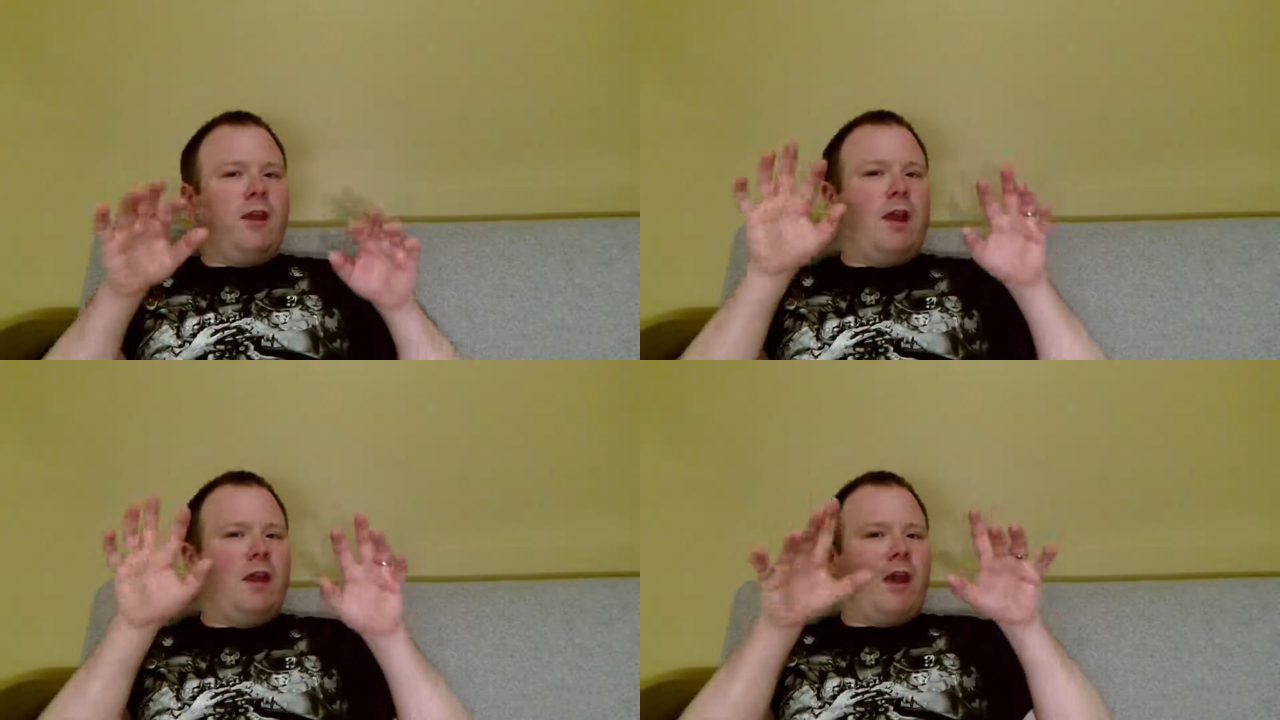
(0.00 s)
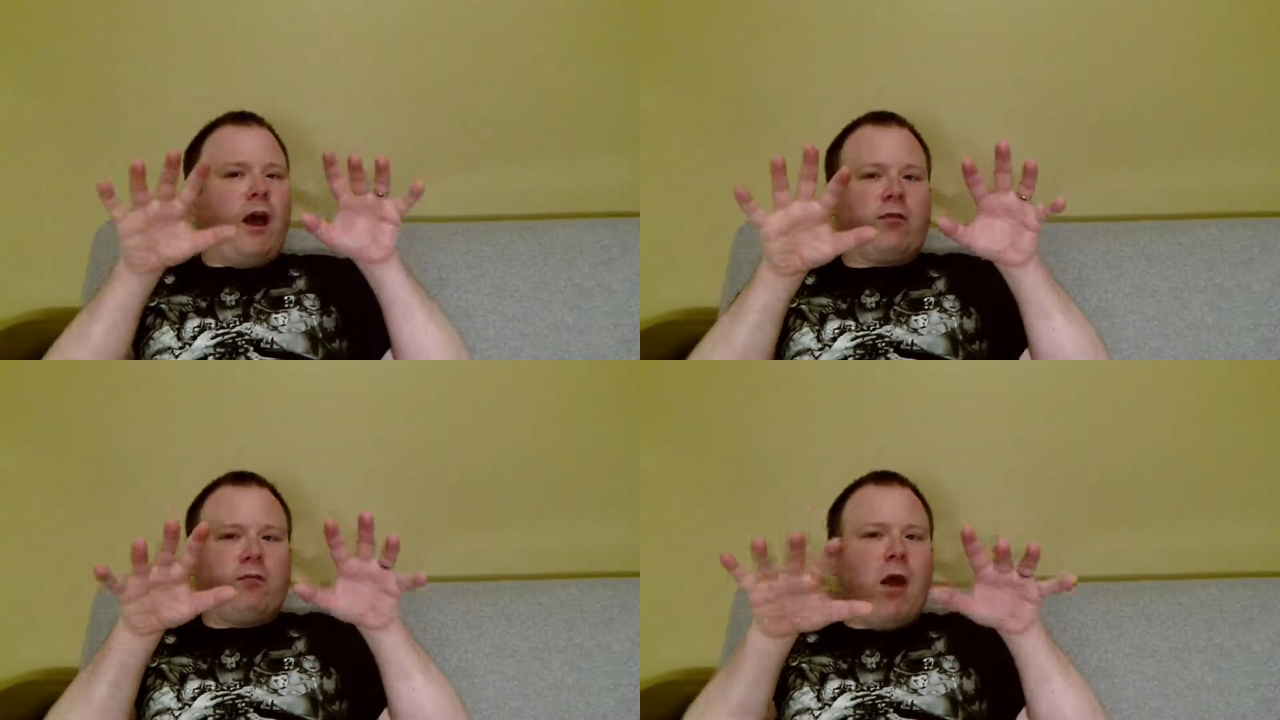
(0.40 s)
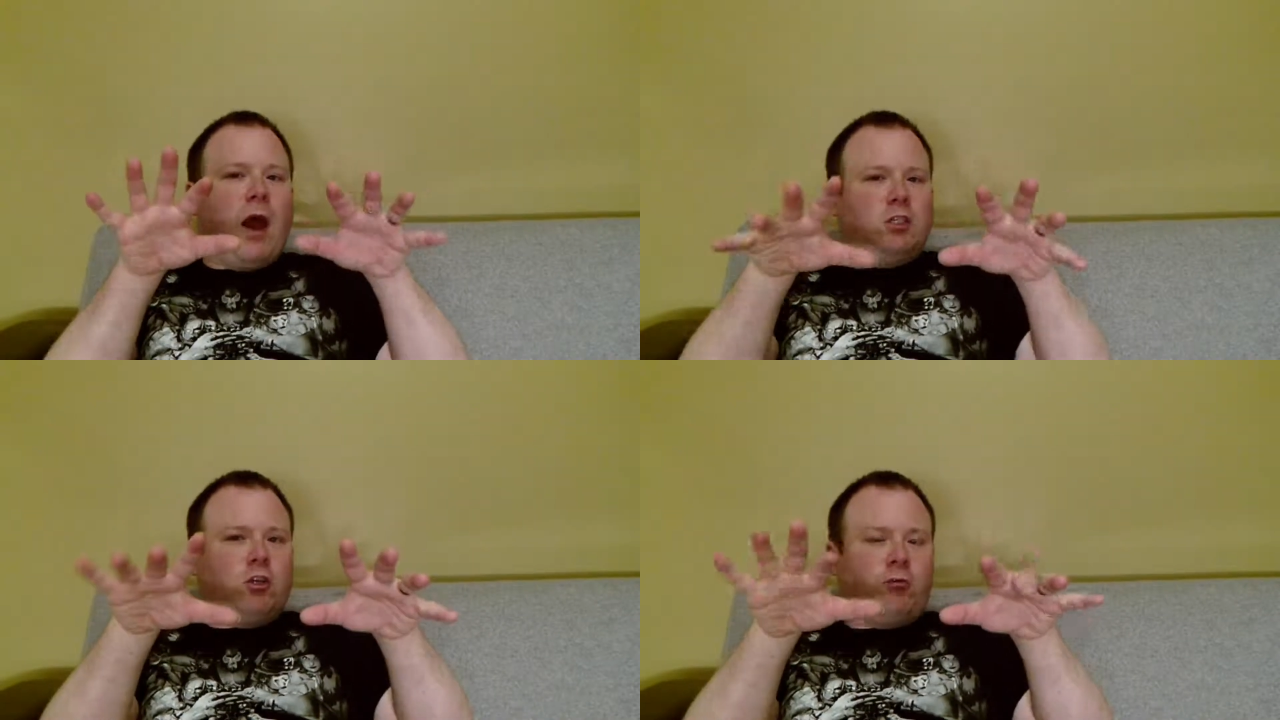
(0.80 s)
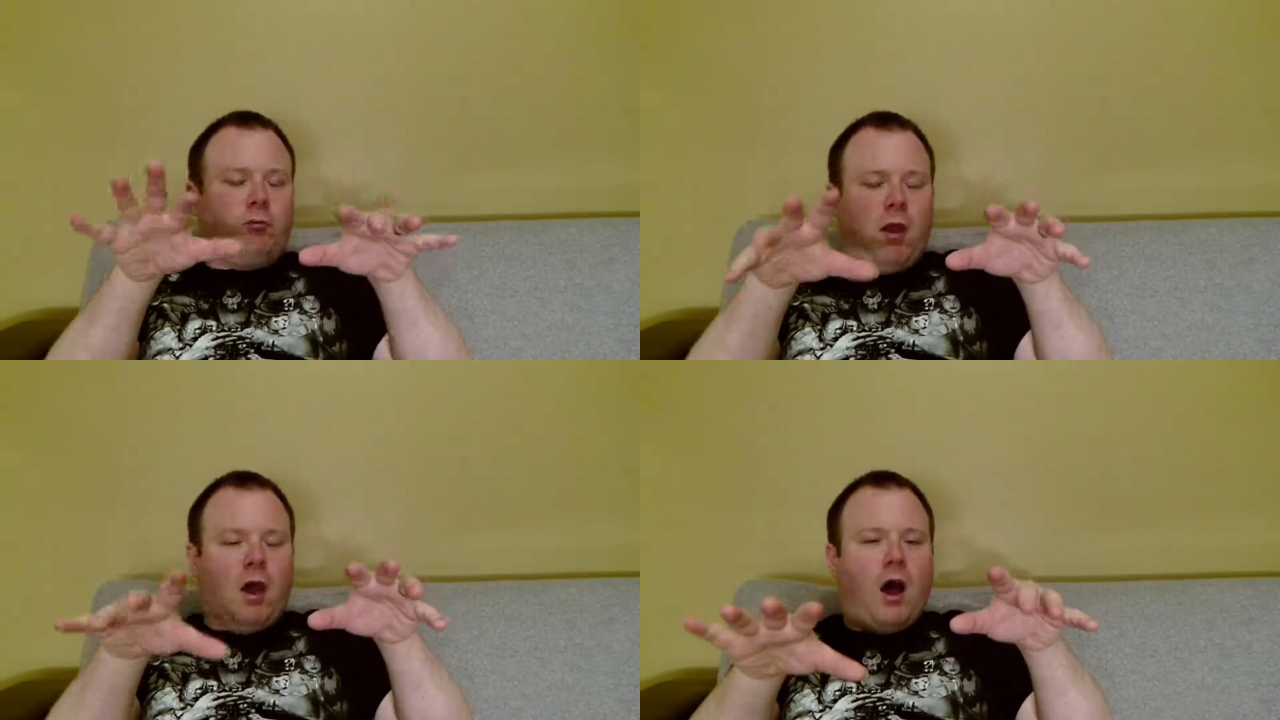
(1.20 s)
can cast magic
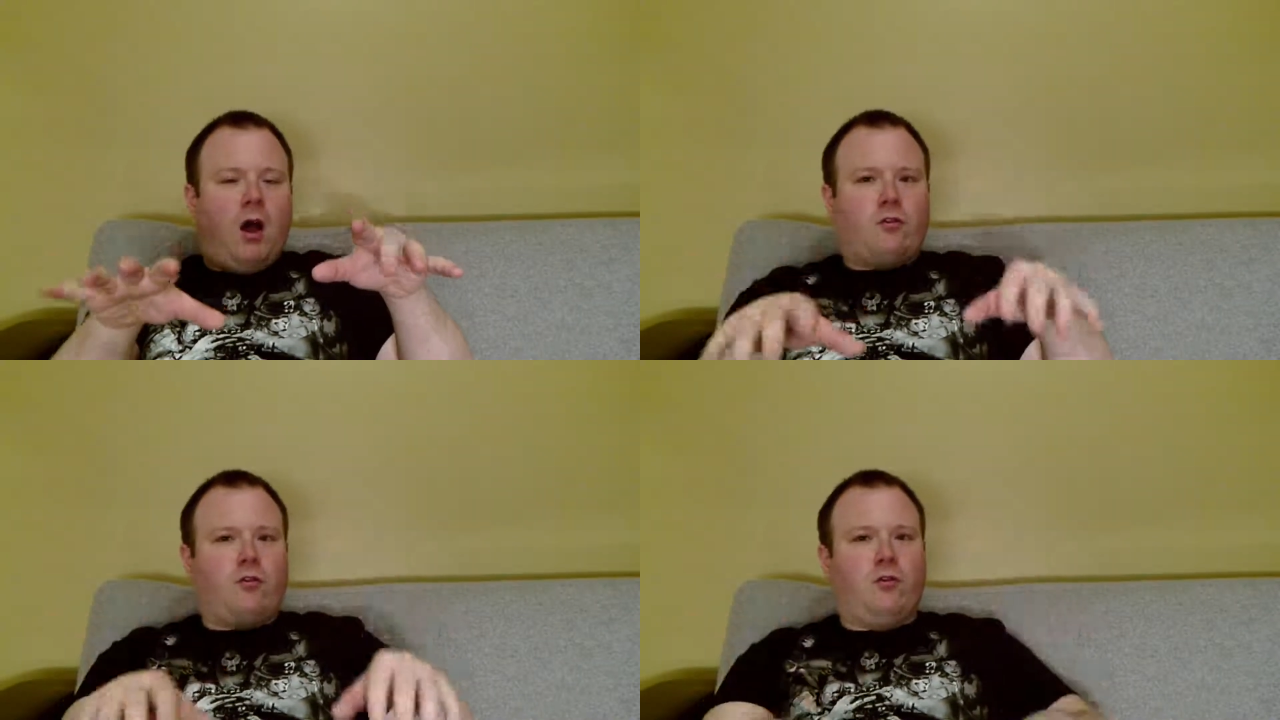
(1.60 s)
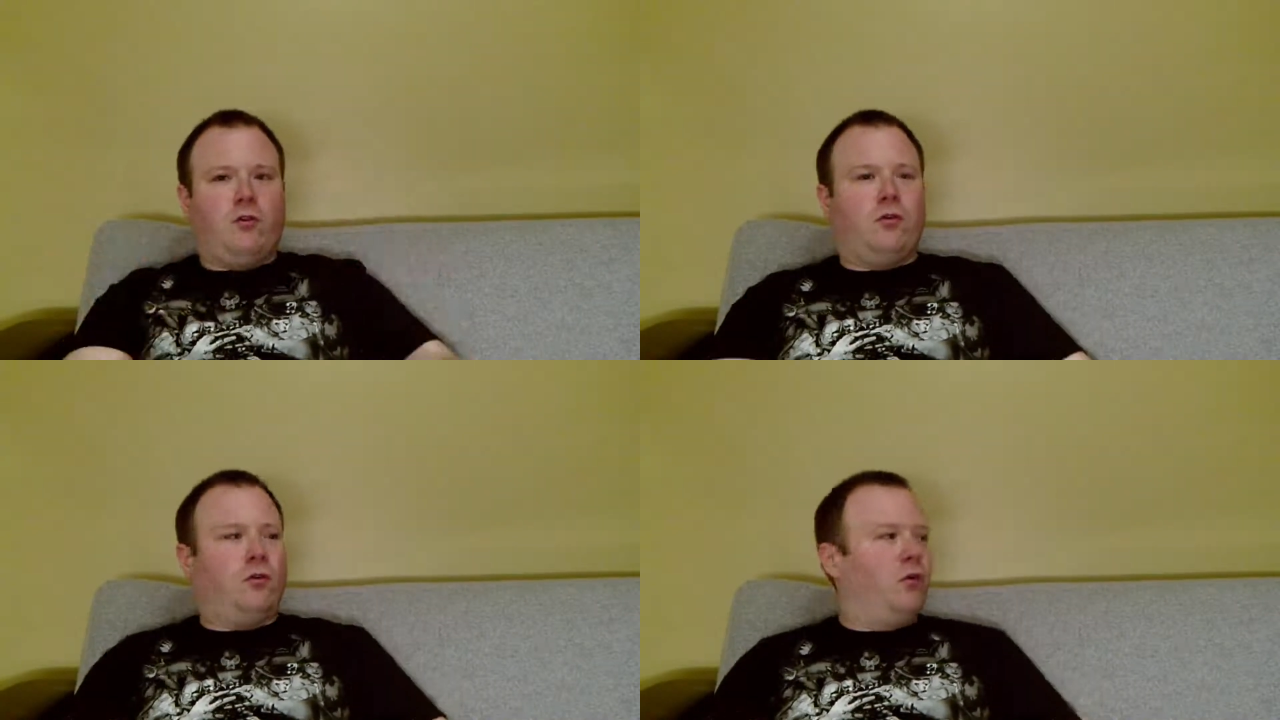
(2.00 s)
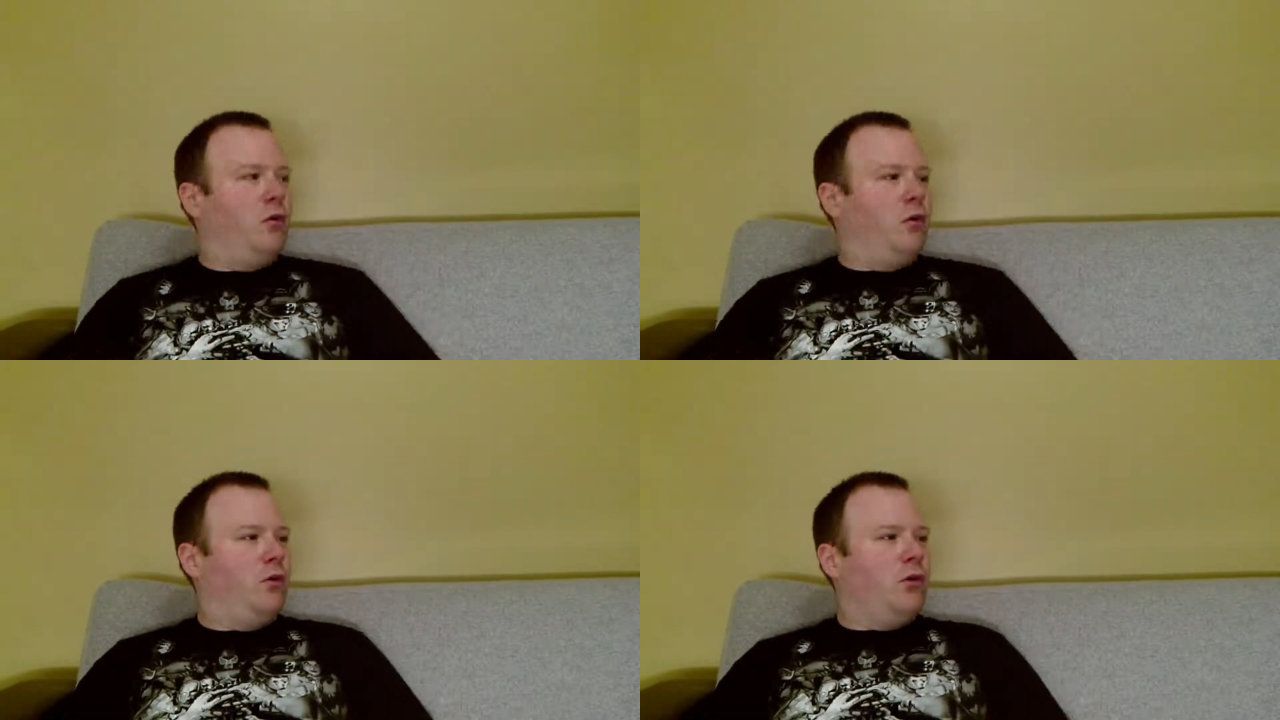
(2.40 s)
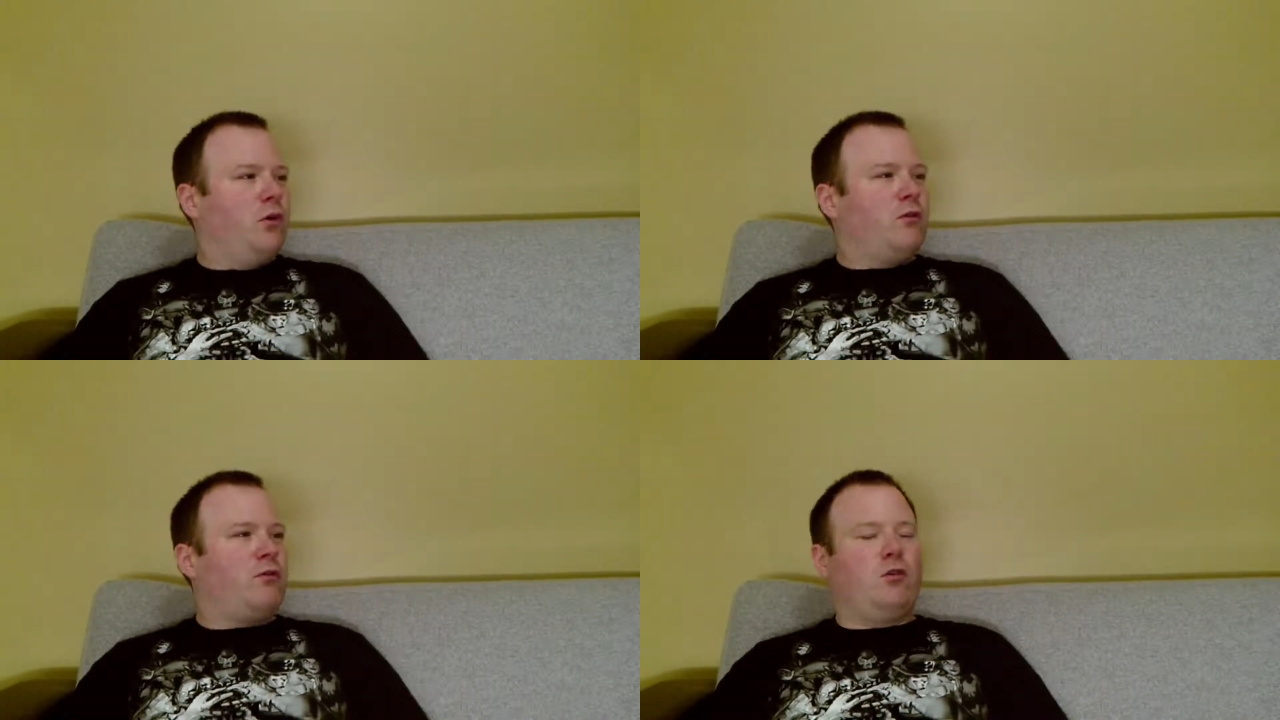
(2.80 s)
spells, dude.
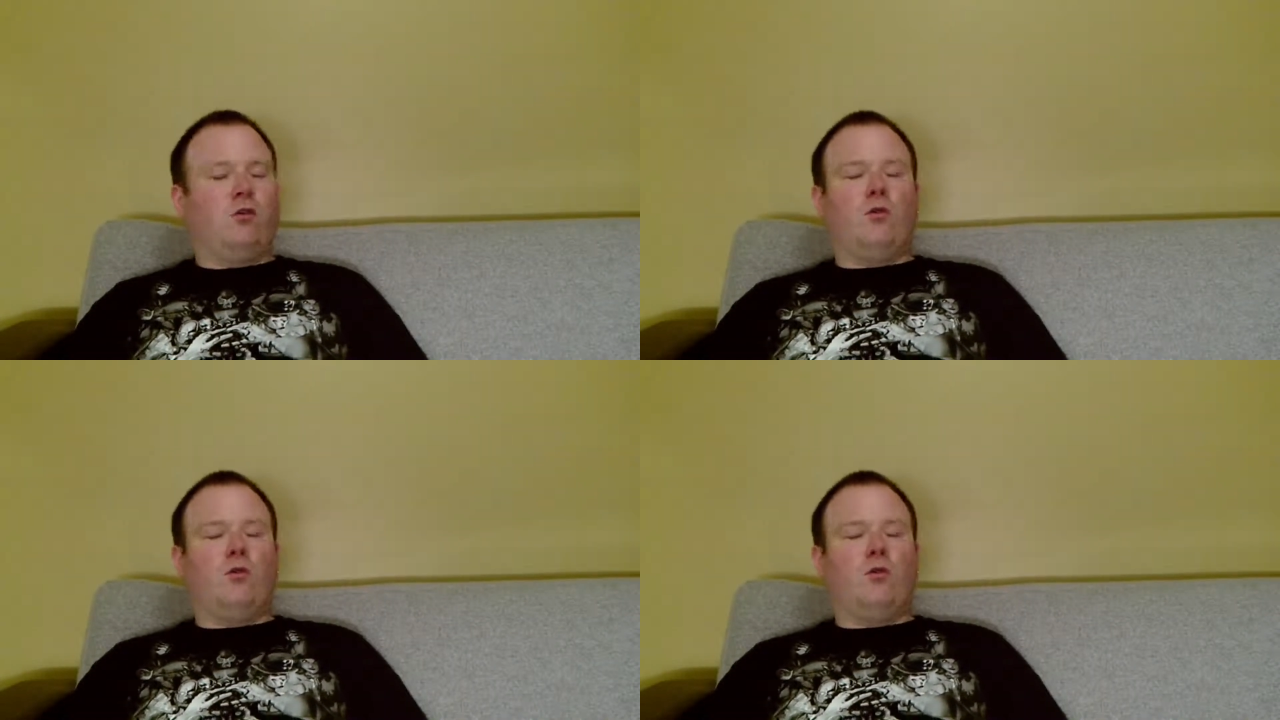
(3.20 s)
So